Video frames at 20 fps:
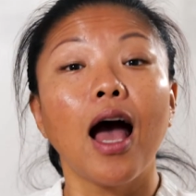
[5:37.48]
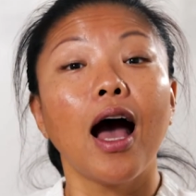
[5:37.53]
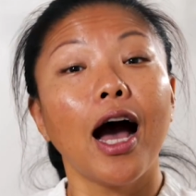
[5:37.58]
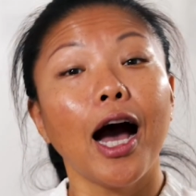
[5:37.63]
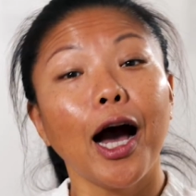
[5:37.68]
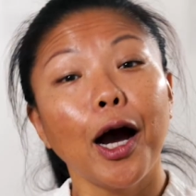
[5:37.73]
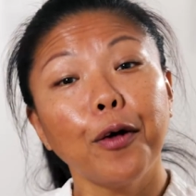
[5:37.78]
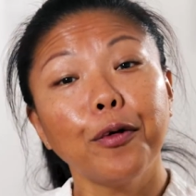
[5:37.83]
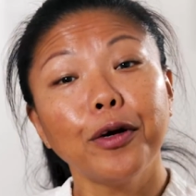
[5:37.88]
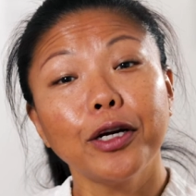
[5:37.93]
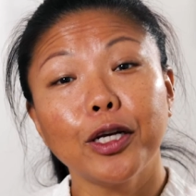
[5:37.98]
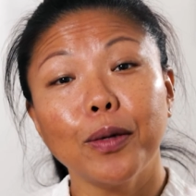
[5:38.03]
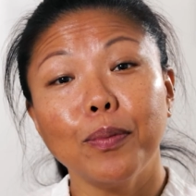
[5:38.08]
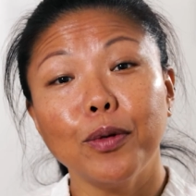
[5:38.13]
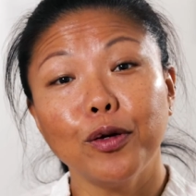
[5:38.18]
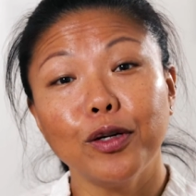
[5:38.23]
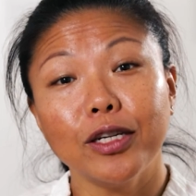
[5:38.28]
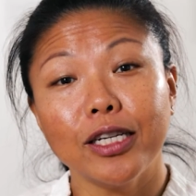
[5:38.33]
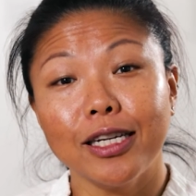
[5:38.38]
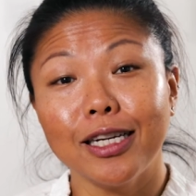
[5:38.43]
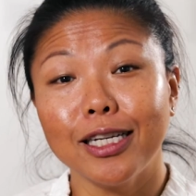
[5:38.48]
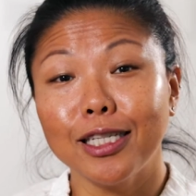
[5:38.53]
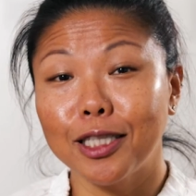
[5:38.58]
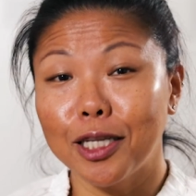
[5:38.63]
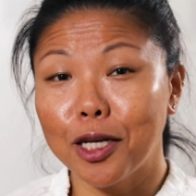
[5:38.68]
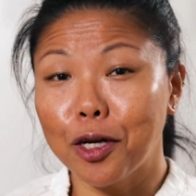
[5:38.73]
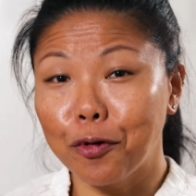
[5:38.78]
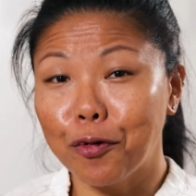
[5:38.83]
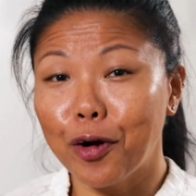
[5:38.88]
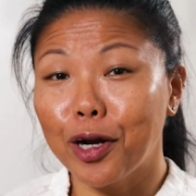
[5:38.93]
Our community is
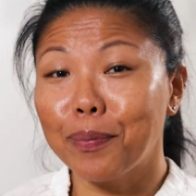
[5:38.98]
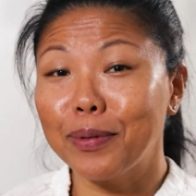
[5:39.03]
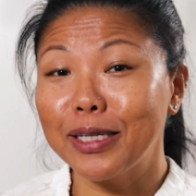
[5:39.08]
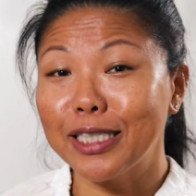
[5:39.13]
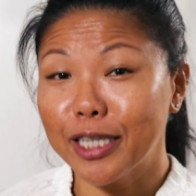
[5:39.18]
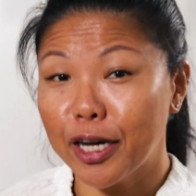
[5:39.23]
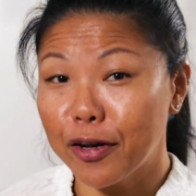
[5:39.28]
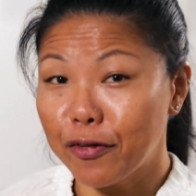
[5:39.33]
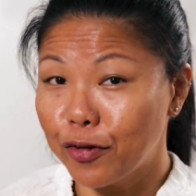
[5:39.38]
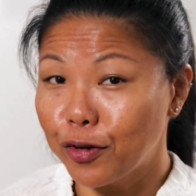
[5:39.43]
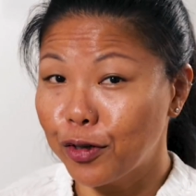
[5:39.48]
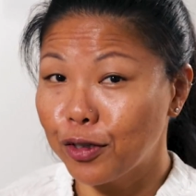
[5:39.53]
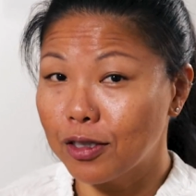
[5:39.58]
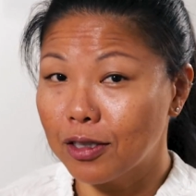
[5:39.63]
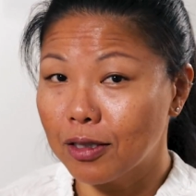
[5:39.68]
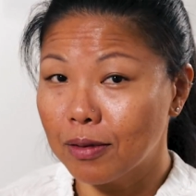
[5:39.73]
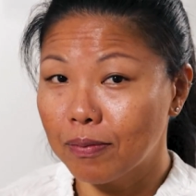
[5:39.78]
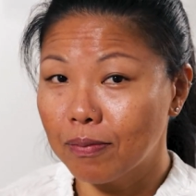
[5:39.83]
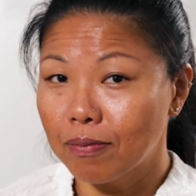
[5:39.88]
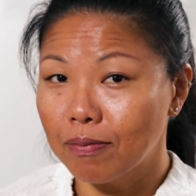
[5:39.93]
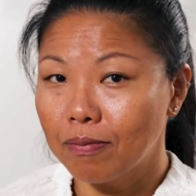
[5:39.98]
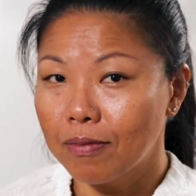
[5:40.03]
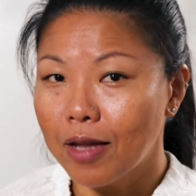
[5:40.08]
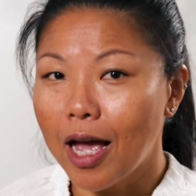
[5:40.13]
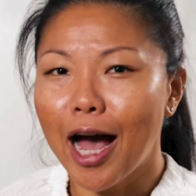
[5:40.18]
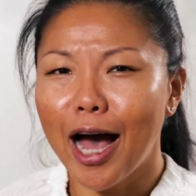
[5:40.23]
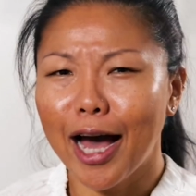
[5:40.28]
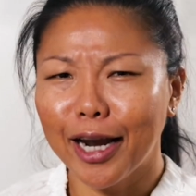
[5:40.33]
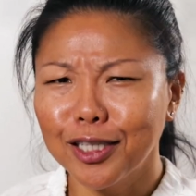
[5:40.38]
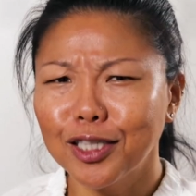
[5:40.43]
incredibly diverse.
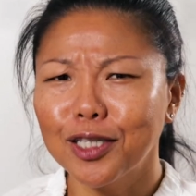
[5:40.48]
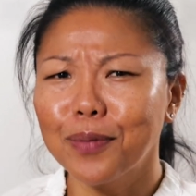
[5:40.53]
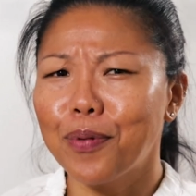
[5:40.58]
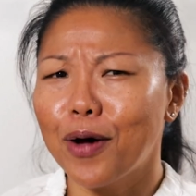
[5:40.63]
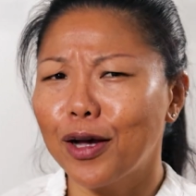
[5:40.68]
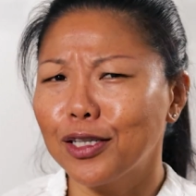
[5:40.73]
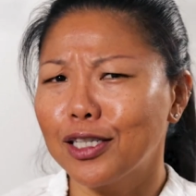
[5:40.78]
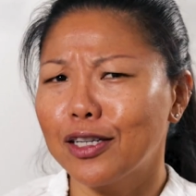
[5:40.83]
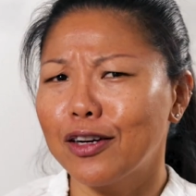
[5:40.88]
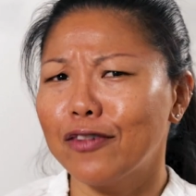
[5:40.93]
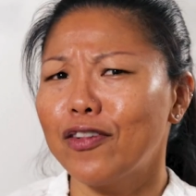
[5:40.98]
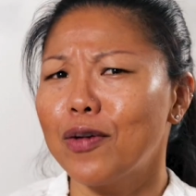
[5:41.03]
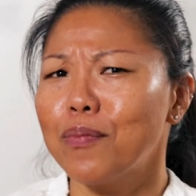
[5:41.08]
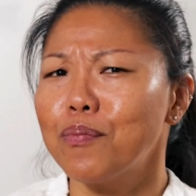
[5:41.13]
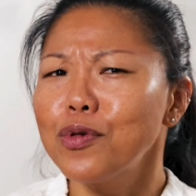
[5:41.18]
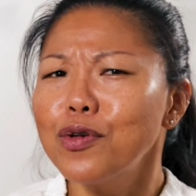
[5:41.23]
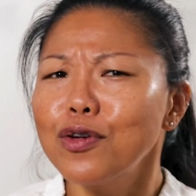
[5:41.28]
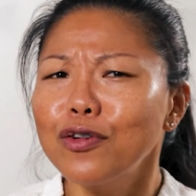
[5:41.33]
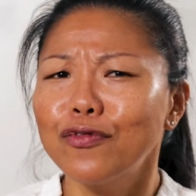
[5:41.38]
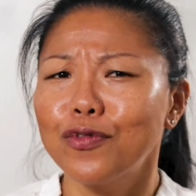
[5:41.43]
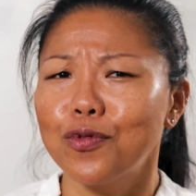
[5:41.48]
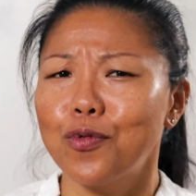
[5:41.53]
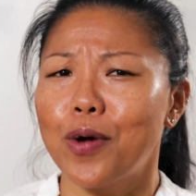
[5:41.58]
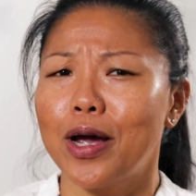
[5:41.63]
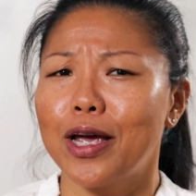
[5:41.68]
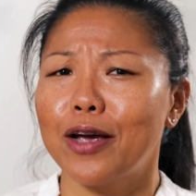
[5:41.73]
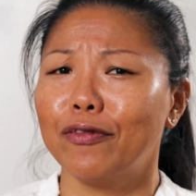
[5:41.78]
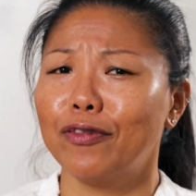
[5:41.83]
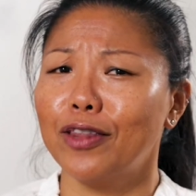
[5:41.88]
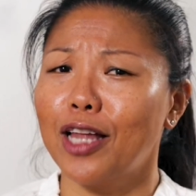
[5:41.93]
Art is a positive and beautiful
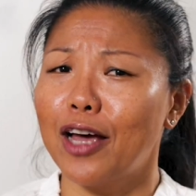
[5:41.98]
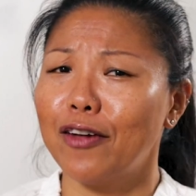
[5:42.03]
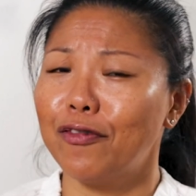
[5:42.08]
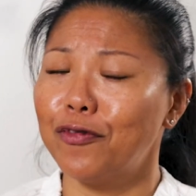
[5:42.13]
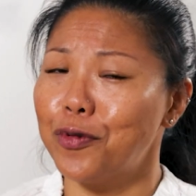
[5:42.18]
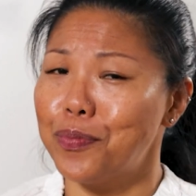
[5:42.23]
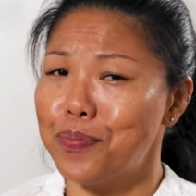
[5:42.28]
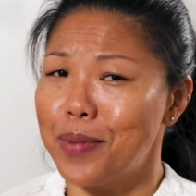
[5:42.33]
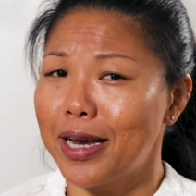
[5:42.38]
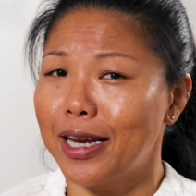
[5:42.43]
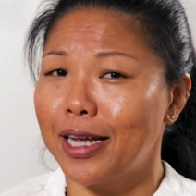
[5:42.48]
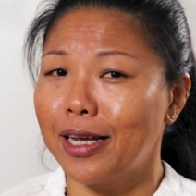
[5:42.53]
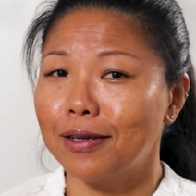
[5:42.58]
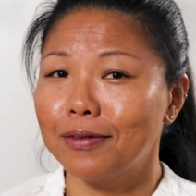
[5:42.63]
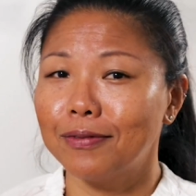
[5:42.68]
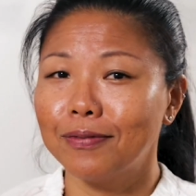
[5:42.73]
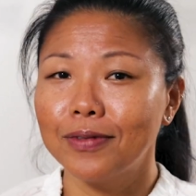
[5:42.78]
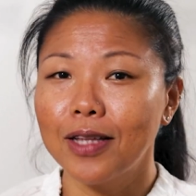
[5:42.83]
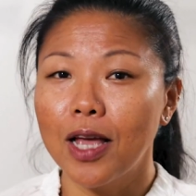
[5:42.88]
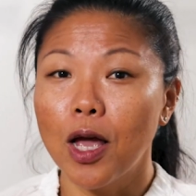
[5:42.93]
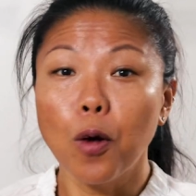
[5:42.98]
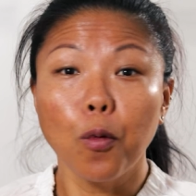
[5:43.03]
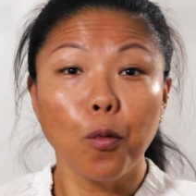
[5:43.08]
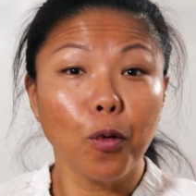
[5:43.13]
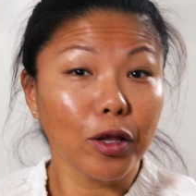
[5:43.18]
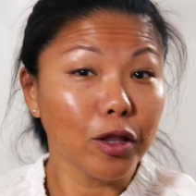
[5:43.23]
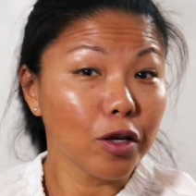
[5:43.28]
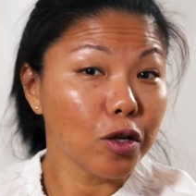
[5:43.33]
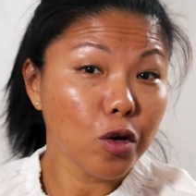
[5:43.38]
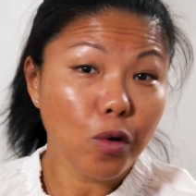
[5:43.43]
way of life for many.
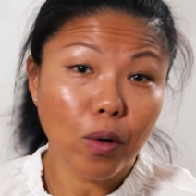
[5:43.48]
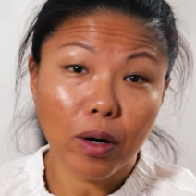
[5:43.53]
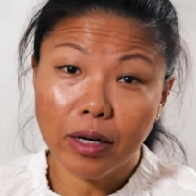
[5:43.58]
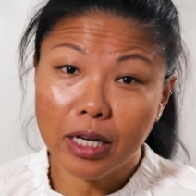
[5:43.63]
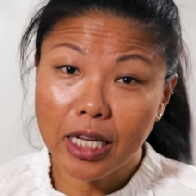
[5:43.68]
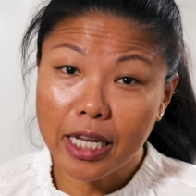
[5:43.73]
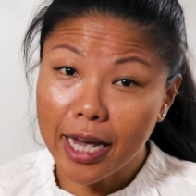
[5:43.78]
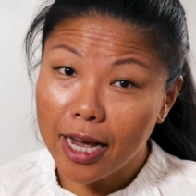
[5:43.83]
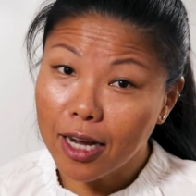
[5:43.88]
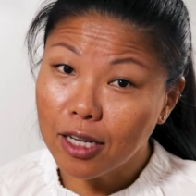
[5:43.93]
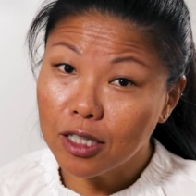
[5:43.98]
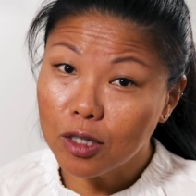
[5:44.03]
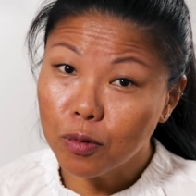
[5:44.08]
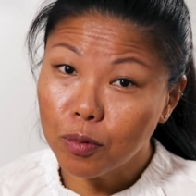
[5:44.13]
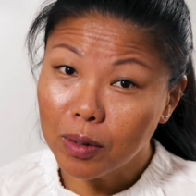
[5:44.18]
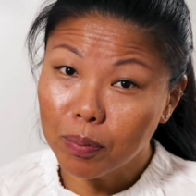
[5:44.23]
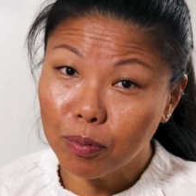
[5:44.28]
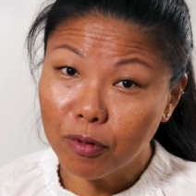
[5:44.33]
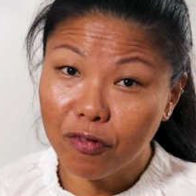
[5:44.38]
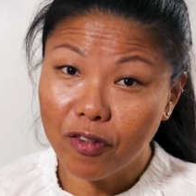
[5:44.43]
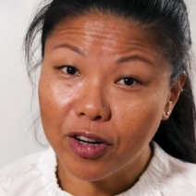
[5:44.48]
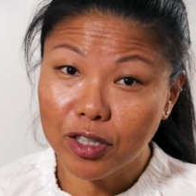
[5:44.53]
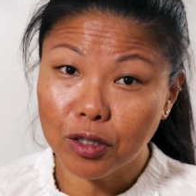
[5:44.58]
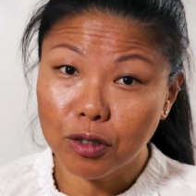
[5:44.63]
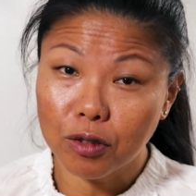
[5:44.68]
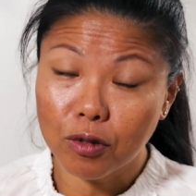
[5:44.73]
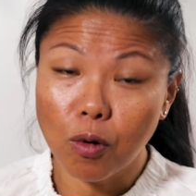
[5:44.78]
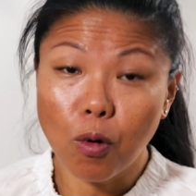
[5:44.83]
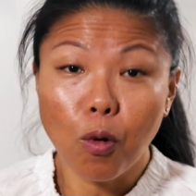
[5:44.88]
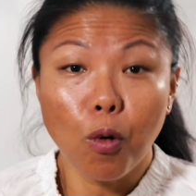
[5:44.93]
Whether you are engaging with a
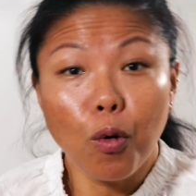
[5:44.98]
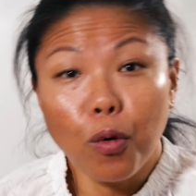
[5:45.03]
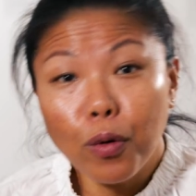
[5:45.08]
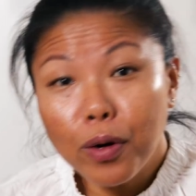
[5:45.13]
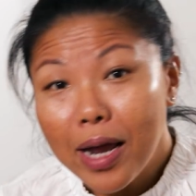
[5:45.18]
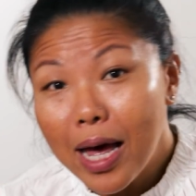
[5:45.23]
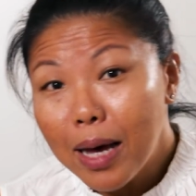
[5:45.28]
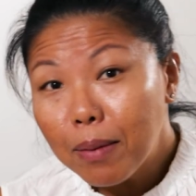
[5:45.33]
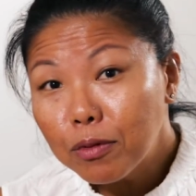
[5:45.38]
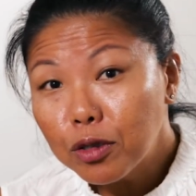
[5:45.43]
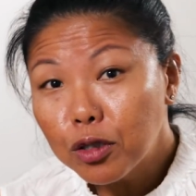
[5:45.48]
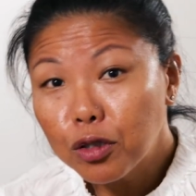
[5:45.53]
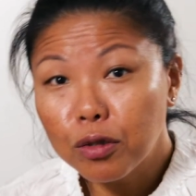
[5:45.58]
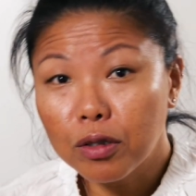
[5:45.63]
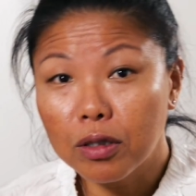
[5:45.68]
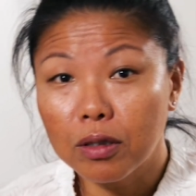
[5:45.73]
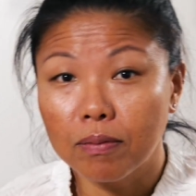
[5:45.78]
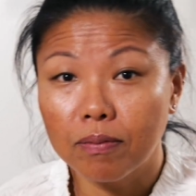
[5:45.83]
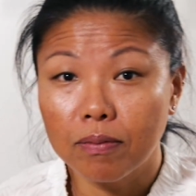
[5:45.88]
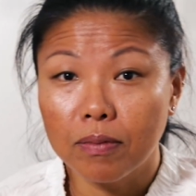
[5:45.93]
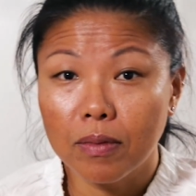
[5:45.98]
professional or an amateur,